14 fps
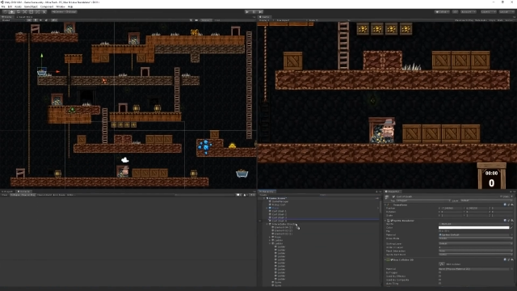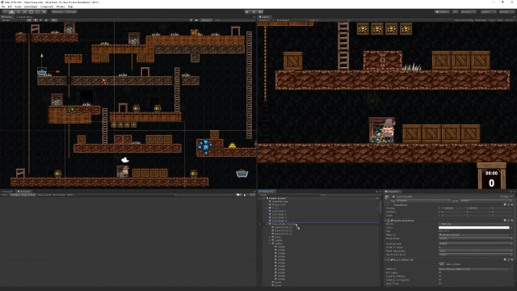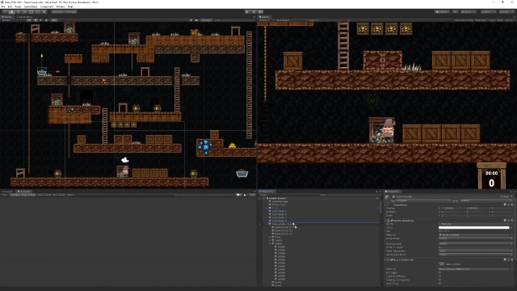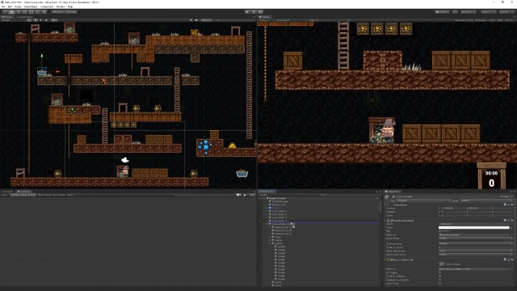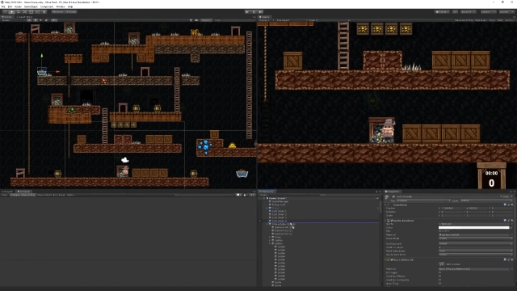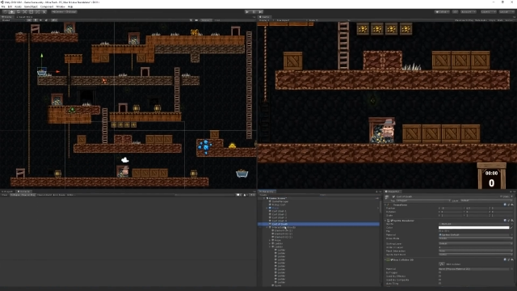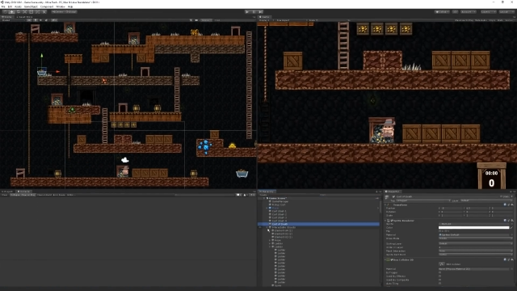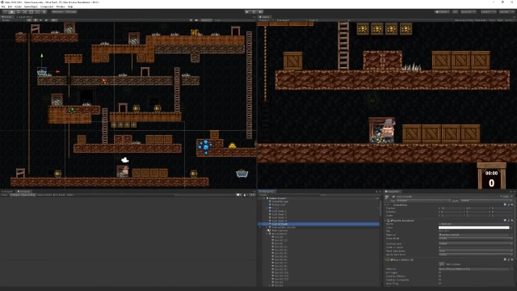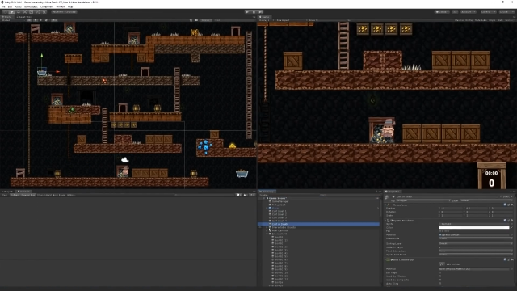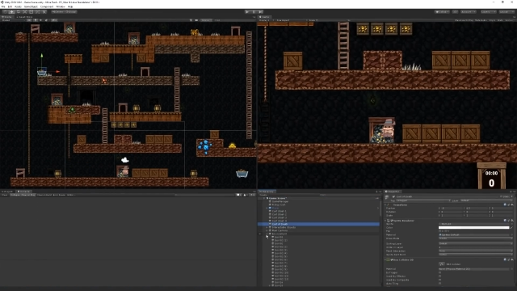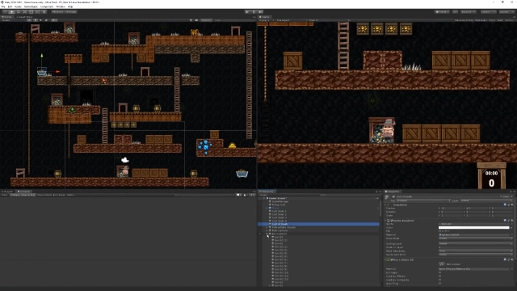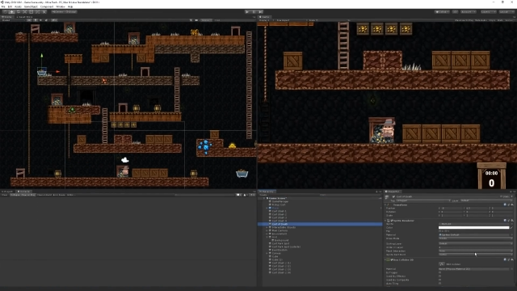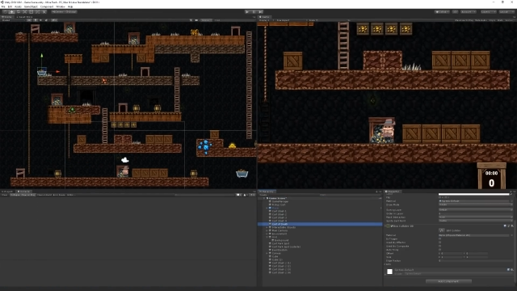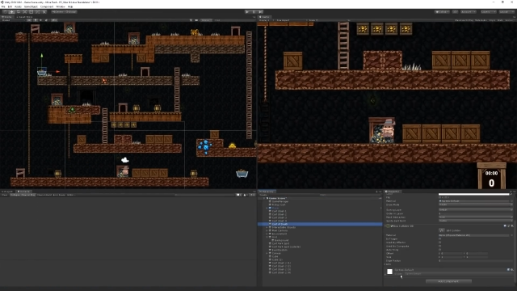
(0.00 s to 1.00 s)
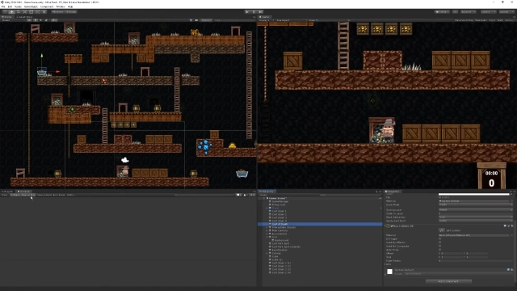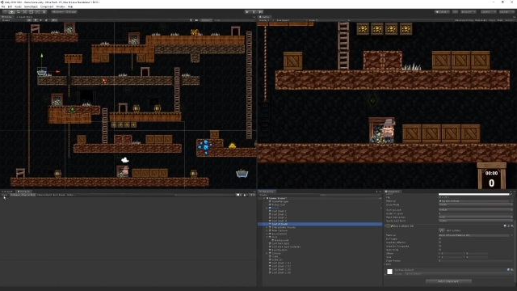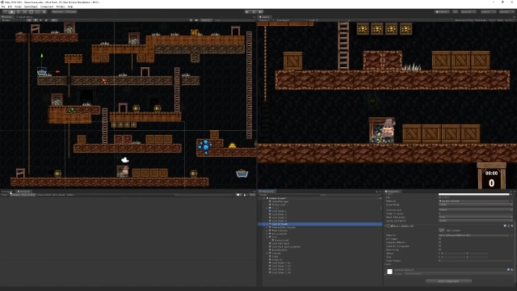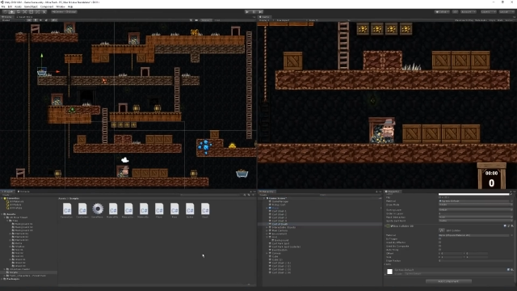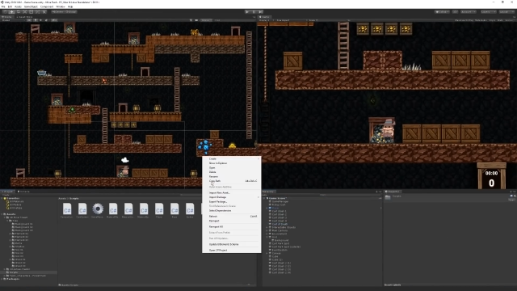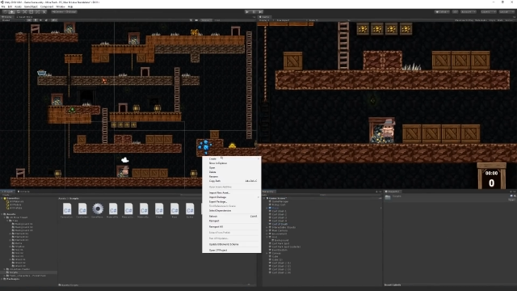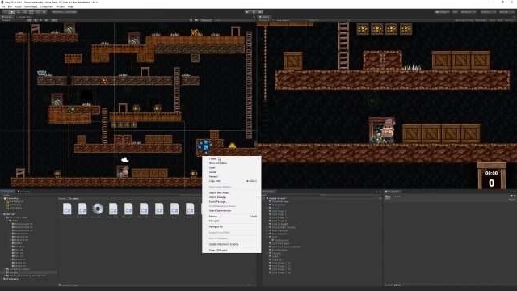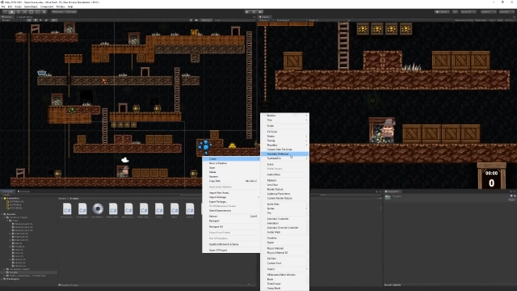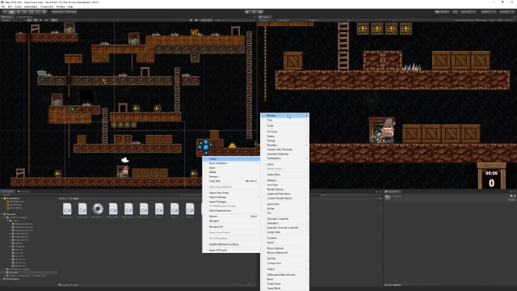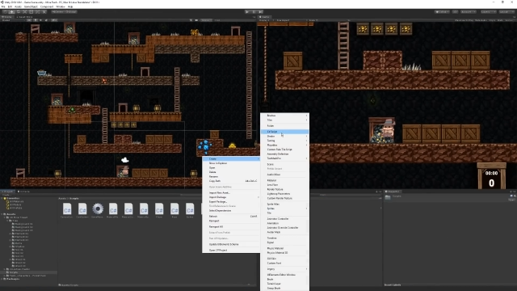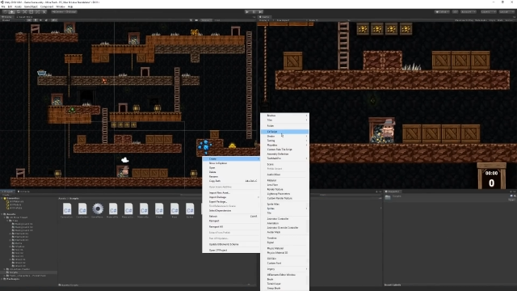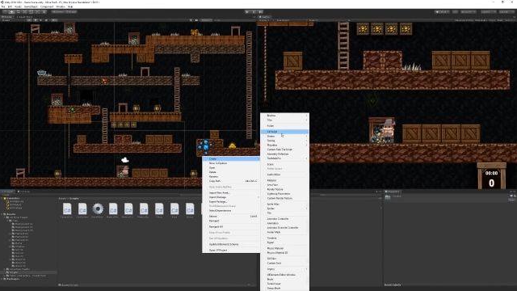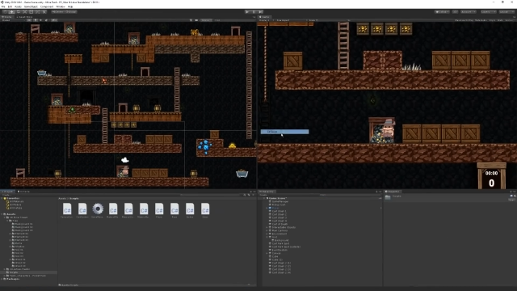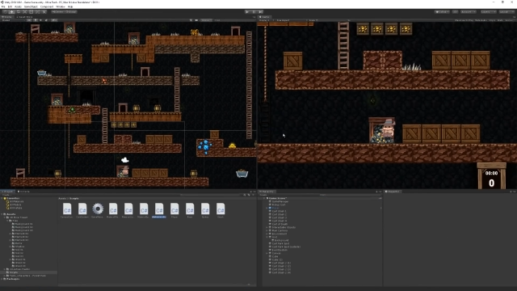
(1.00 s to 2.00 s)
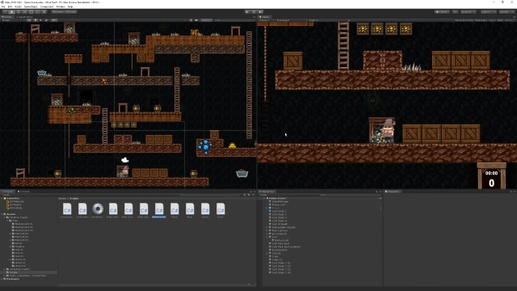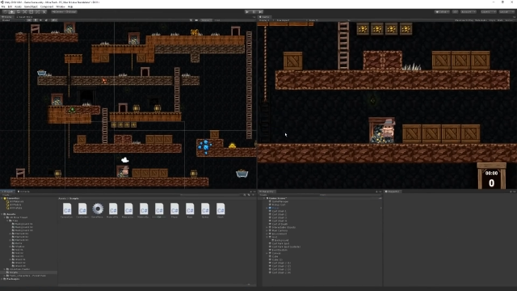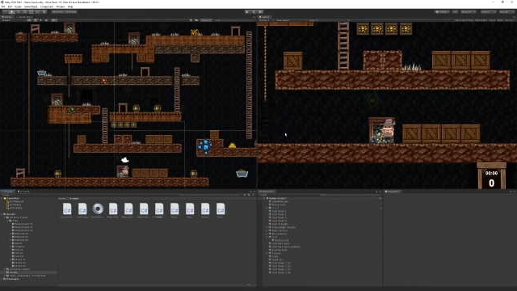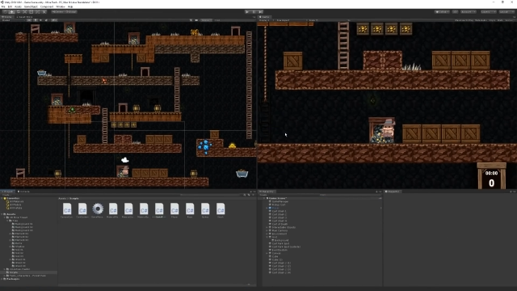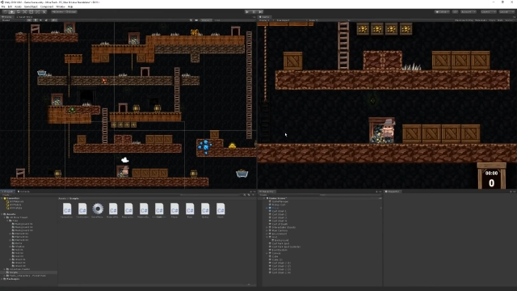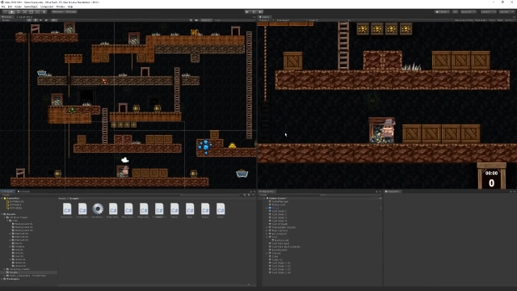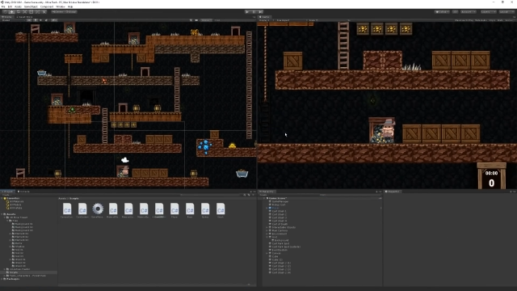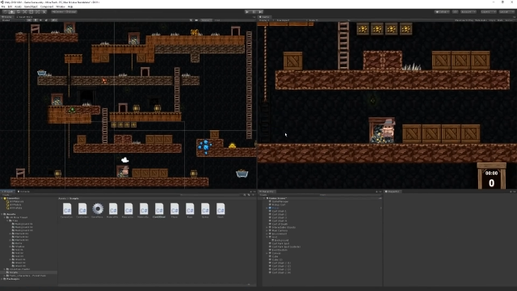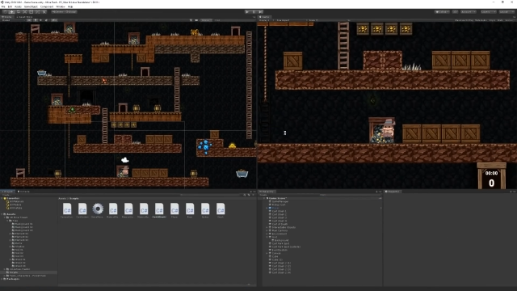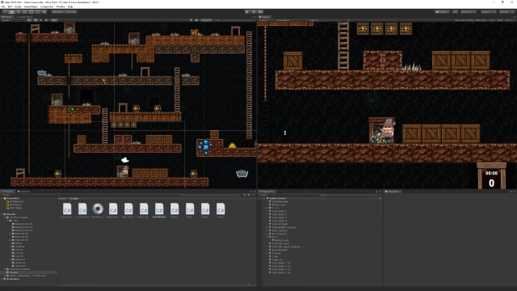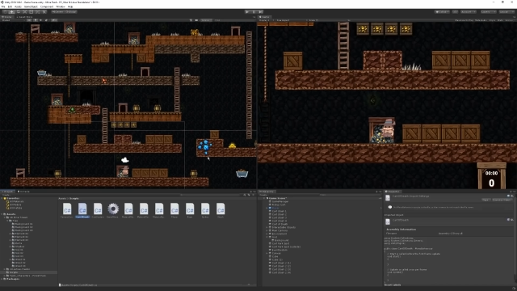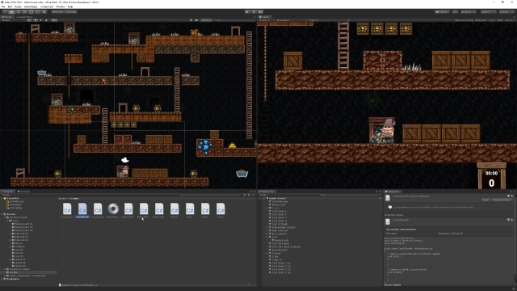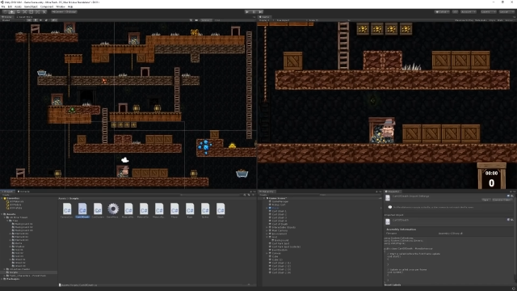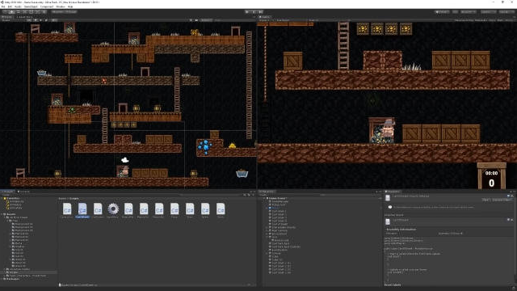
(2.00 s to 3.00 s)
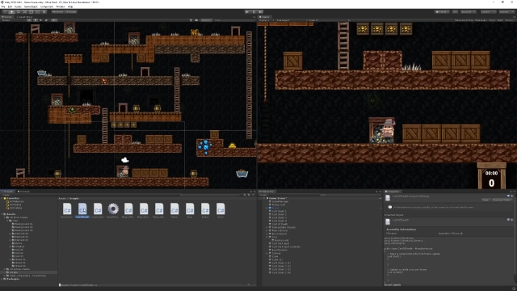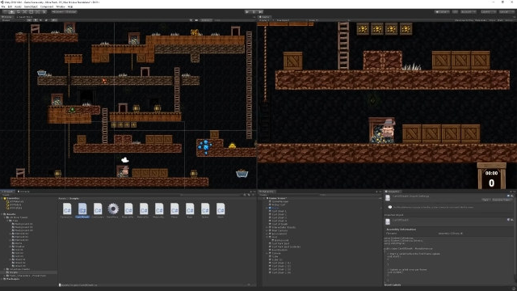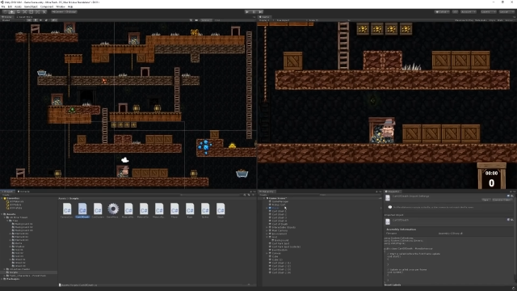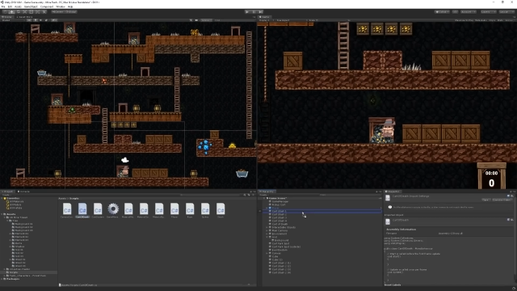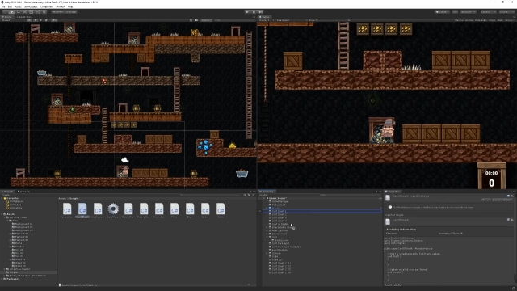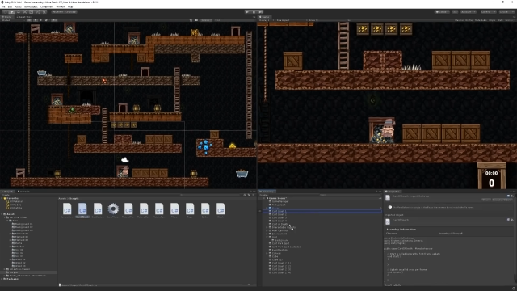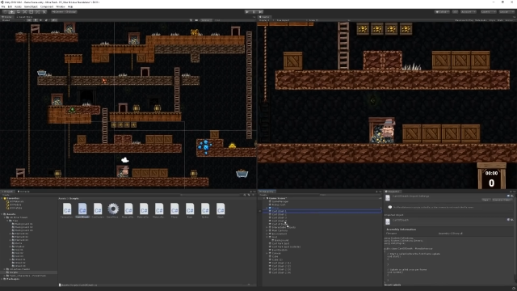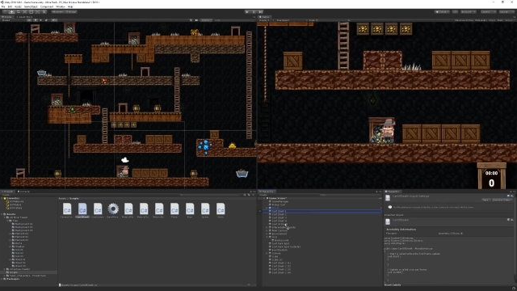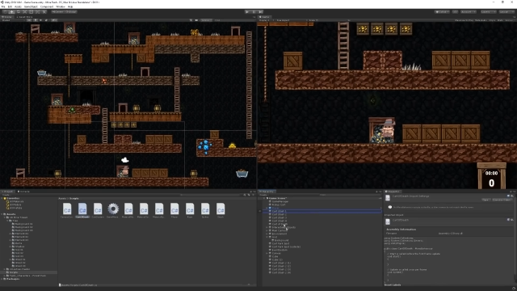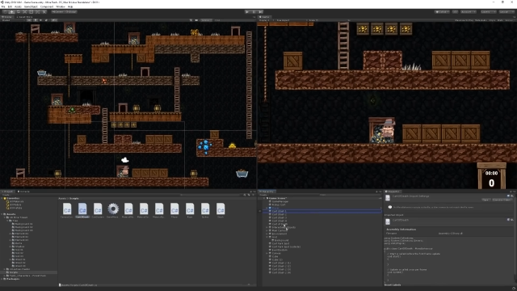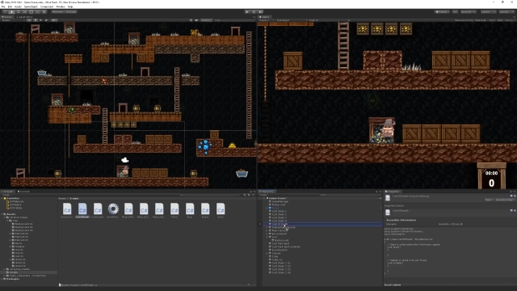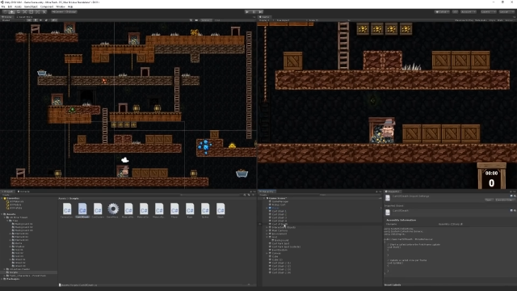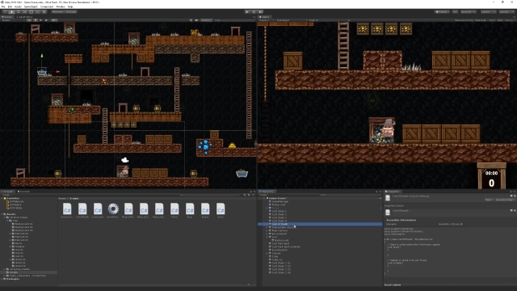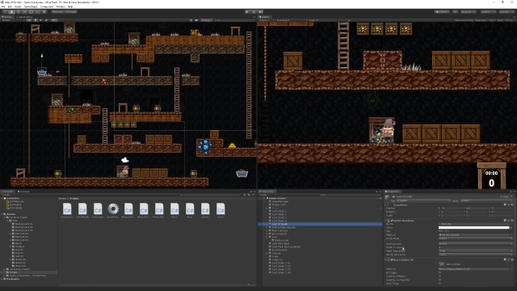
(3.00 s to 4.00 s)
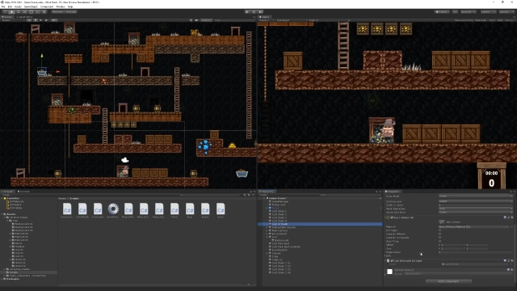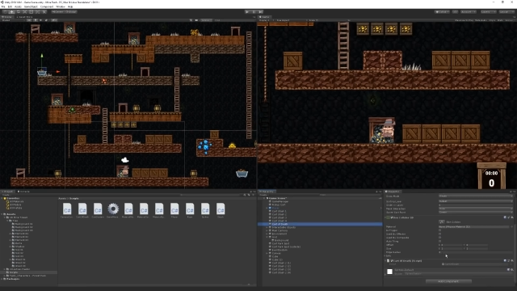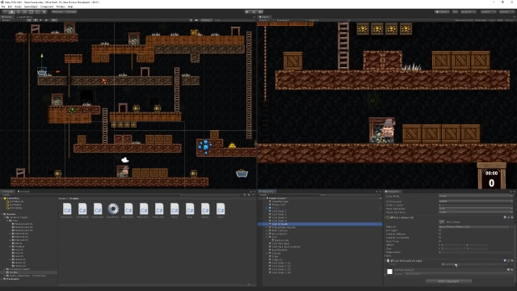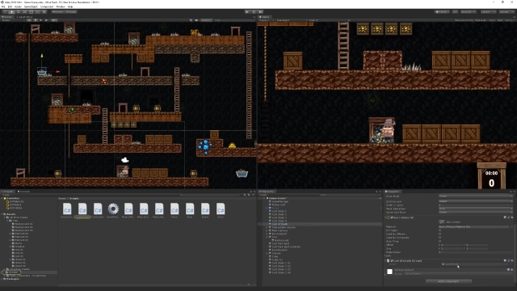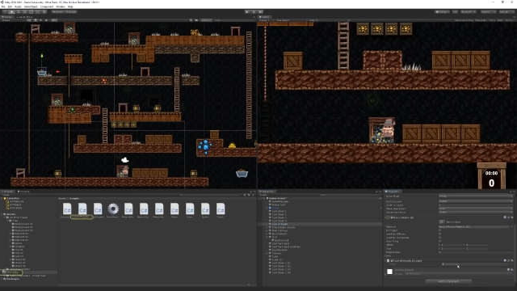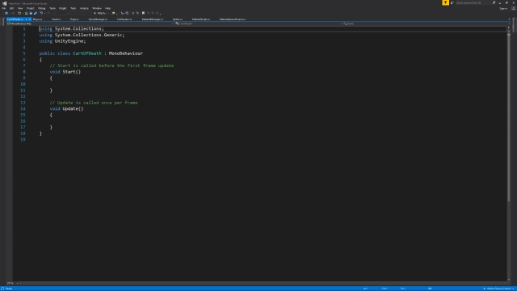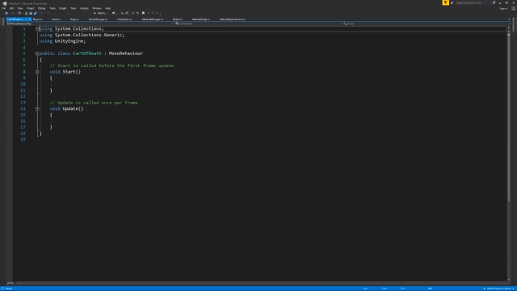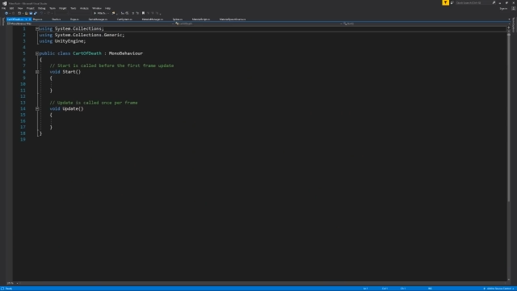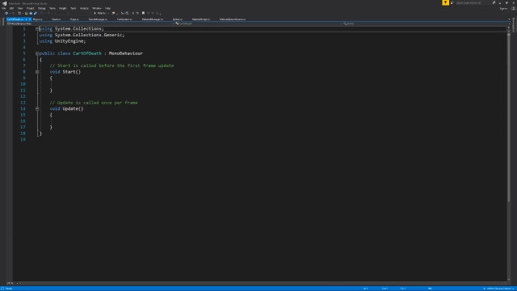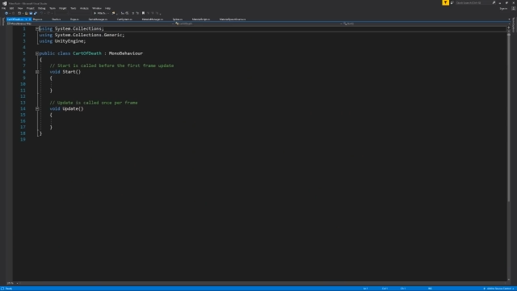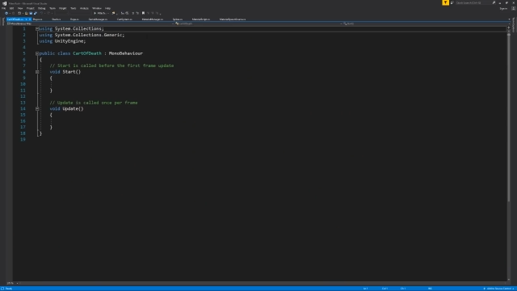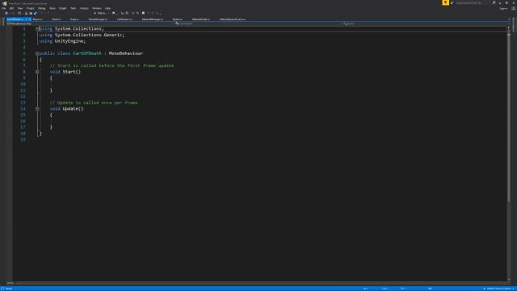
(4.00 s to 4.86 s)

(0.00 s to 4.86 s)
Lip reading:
(no speaker visible)